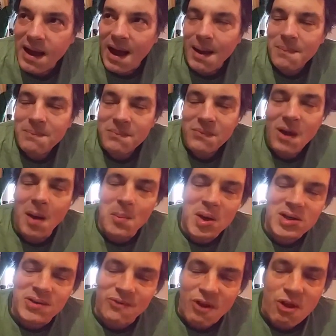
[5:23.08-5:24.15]
yeah, not
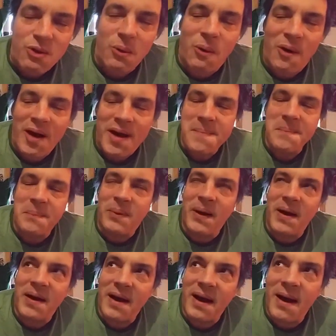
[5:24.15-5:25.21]
much of a story,
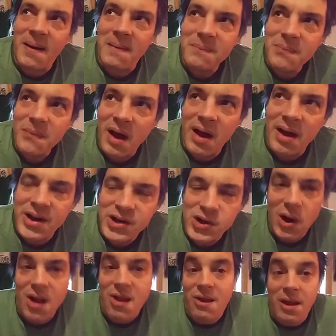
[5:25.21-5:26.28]
but an
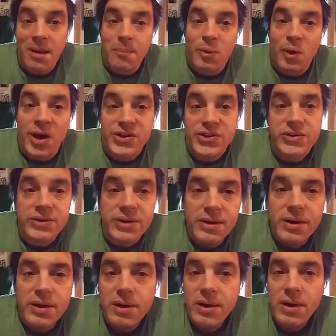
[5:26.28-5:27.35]
interesting brush
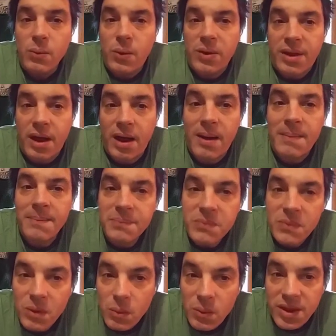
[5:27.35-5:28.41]
with a
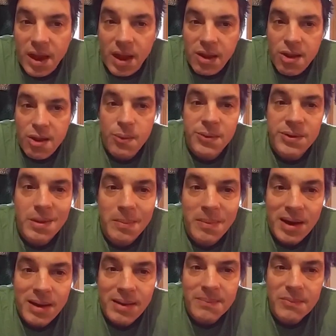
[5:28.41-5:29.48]
soon to
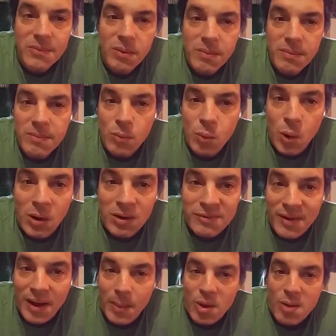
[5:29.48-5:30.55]
be
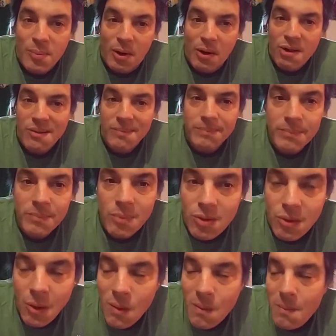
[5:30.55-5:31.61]
world famous person.
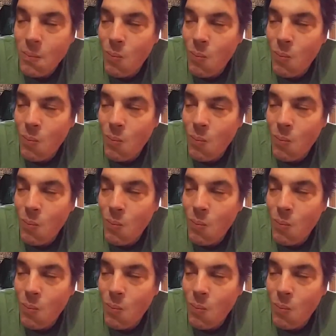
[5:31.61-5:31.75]
So,